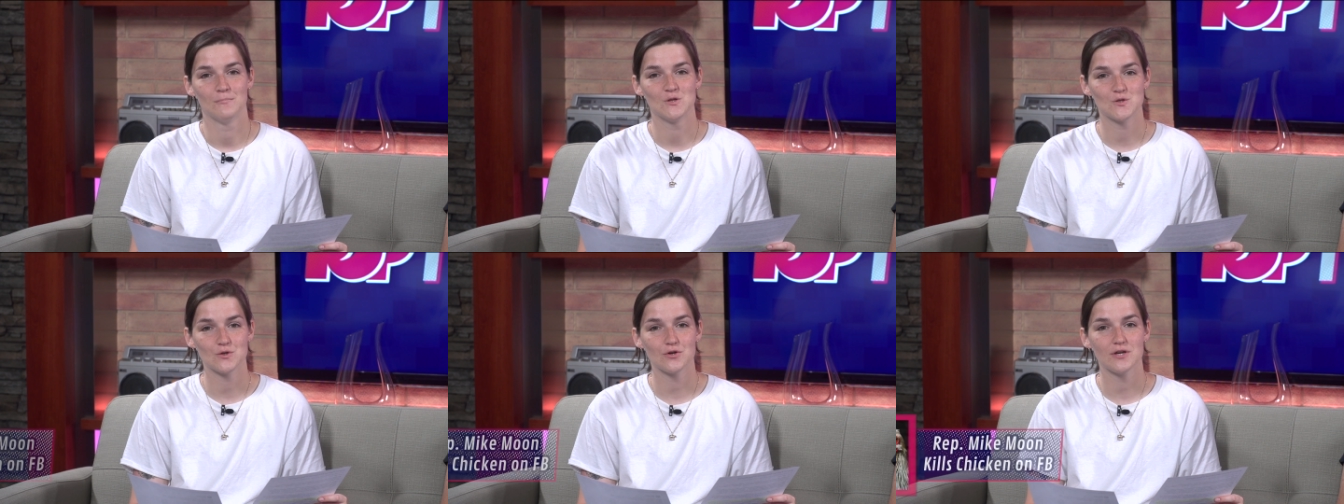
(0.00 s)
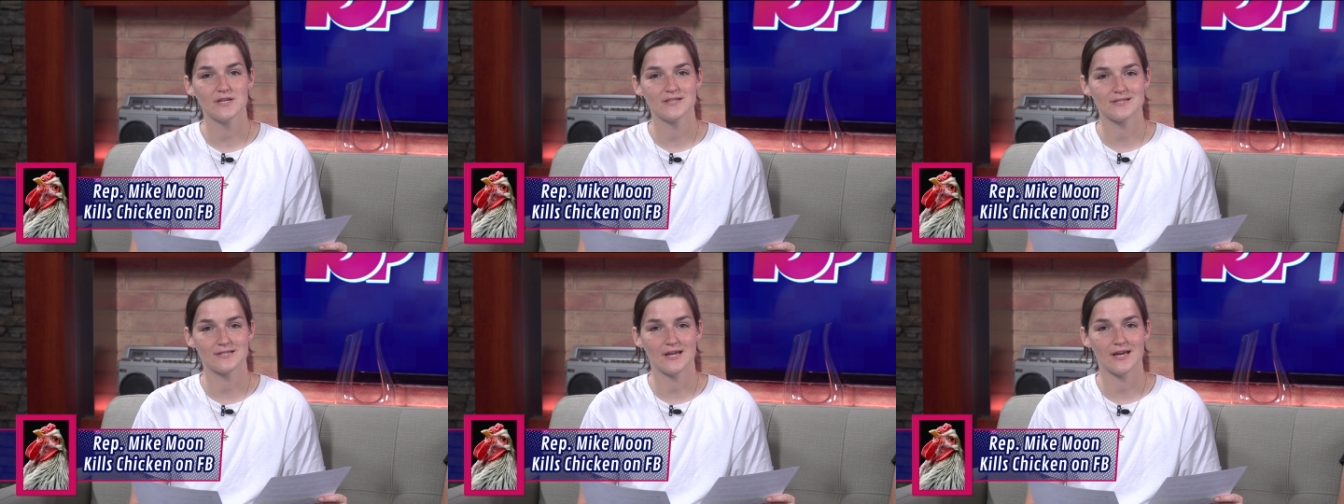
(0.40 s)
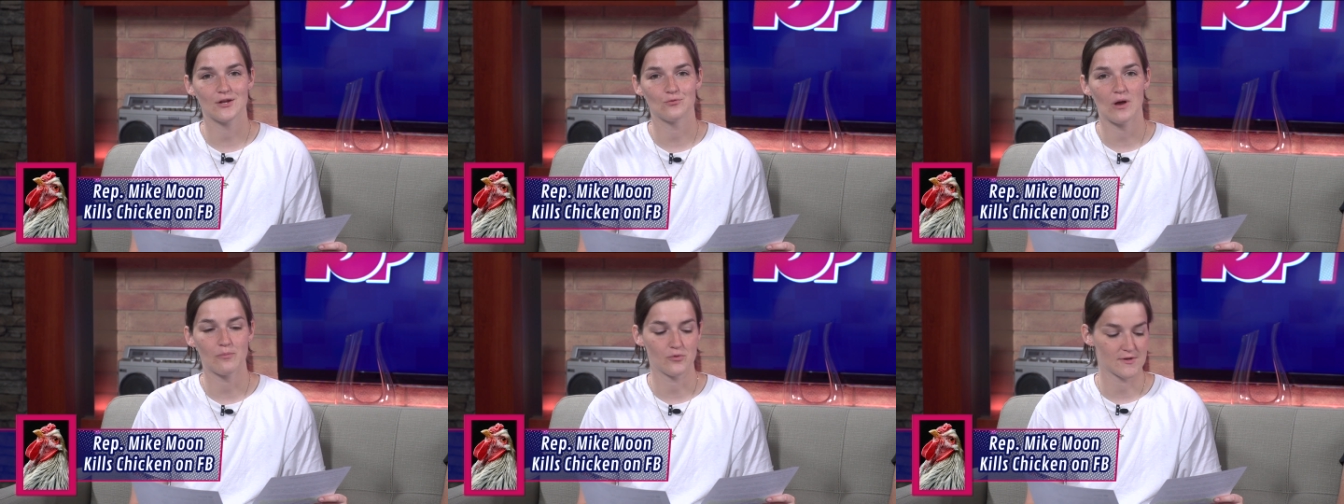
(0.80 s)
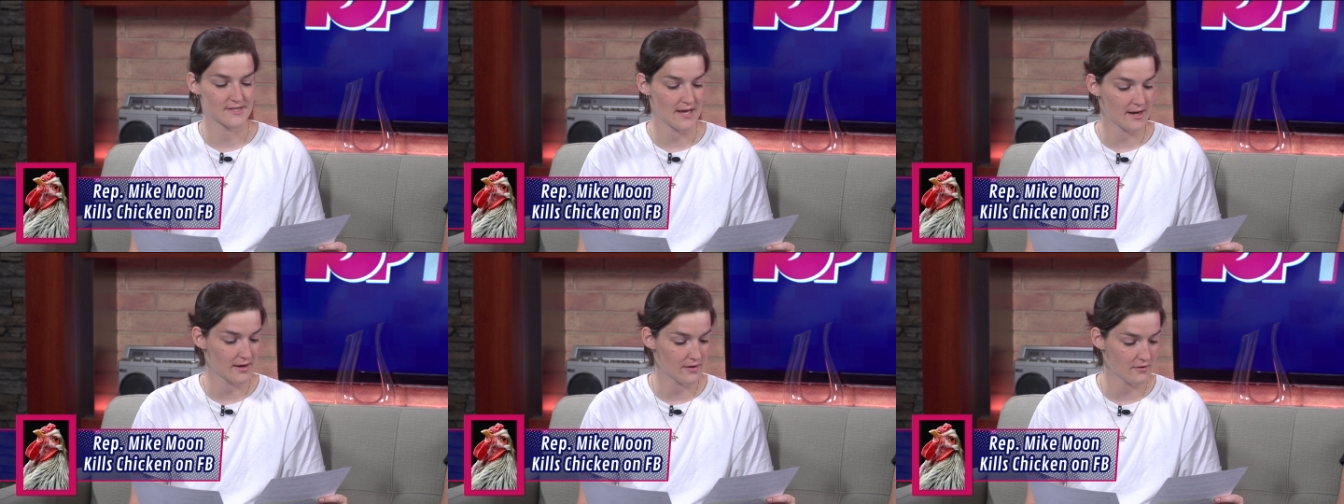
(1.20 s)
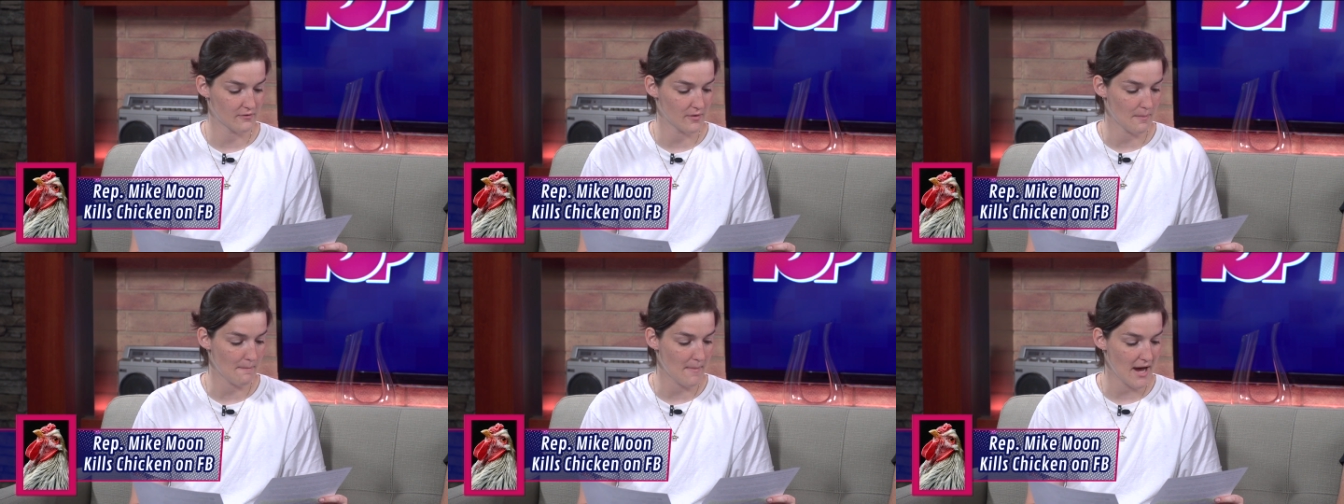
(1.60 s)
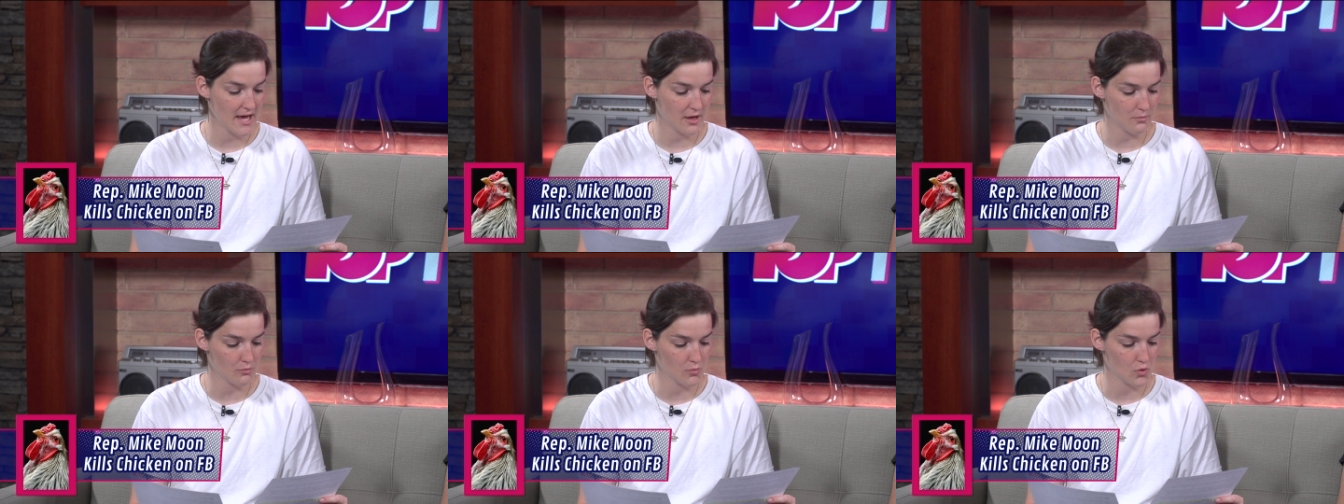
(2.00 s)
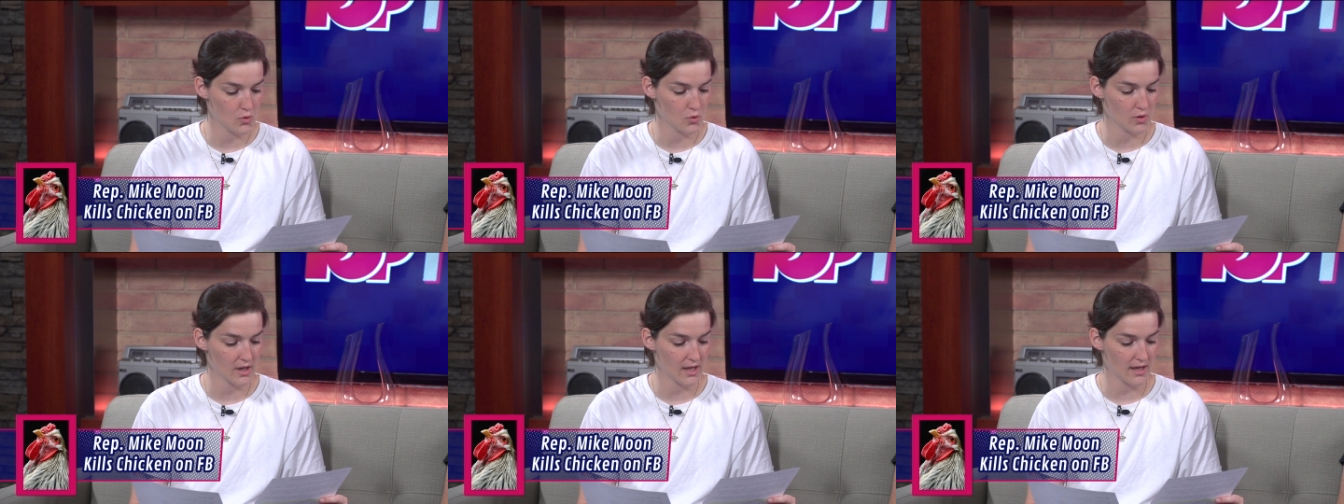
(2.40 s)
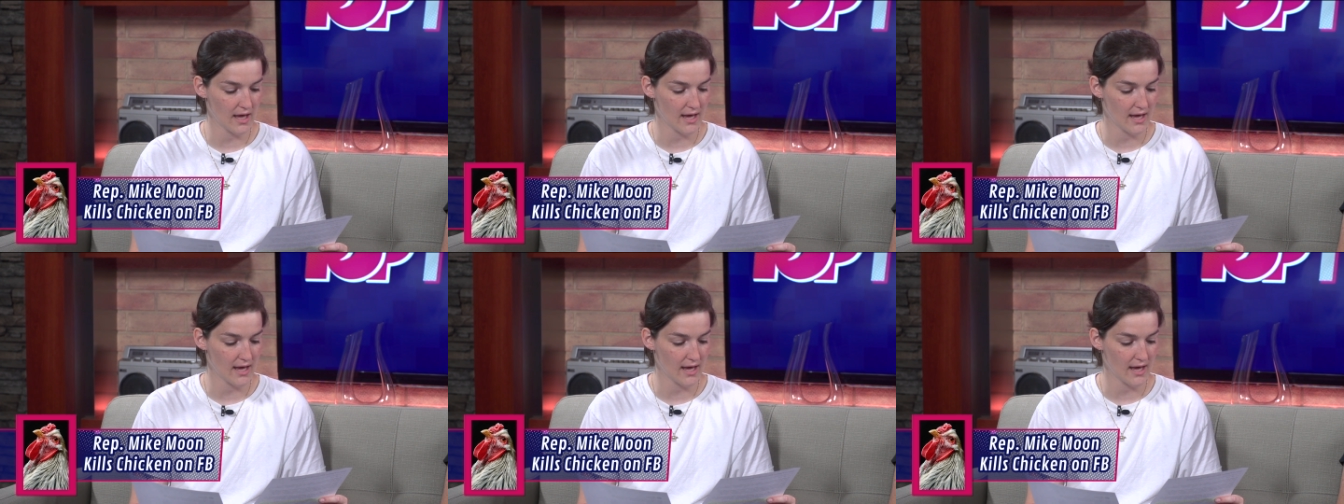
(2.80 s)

Missouri State Representative Mike Moon